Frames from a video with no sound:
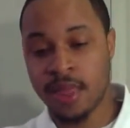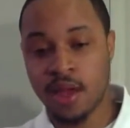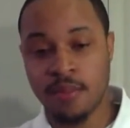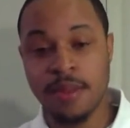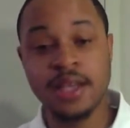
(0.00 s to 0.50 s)

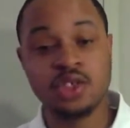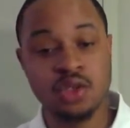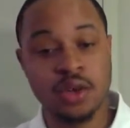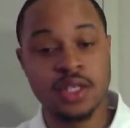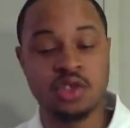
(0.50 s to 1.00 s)
make
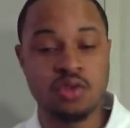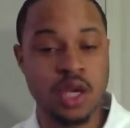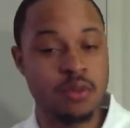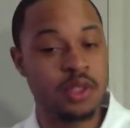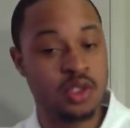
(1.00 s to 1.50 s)
sure that you
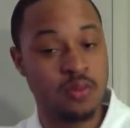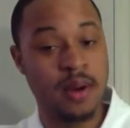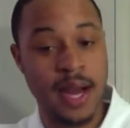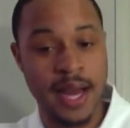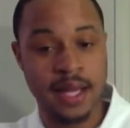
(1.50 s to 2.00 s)
get what you
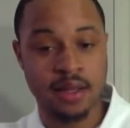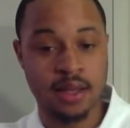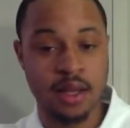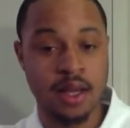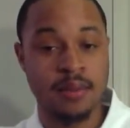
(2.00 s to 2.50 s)
buy.
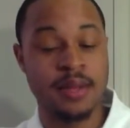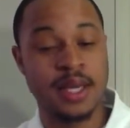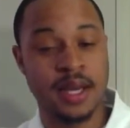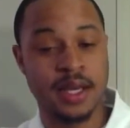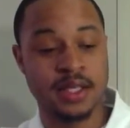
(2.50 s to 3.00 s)

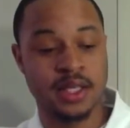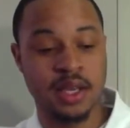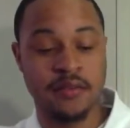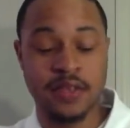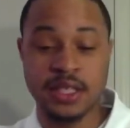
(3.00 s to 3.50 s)
Because
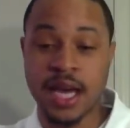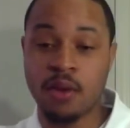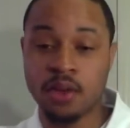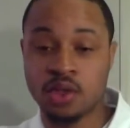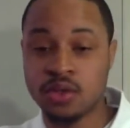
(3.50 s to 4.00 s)
if it's not
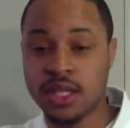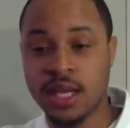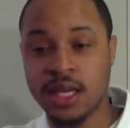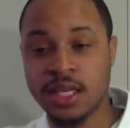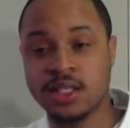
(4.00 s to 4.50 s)
what you say
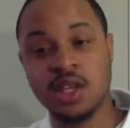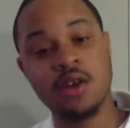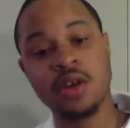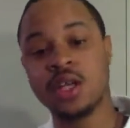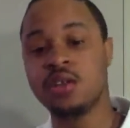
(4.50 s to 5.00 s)
it is, they're
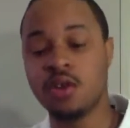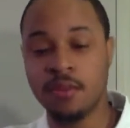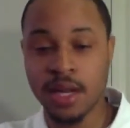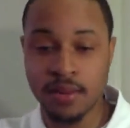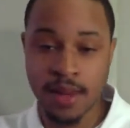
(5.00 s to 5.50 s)
going to give you your
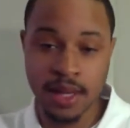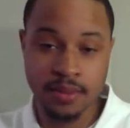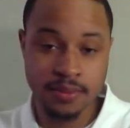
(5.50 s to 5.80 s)
money back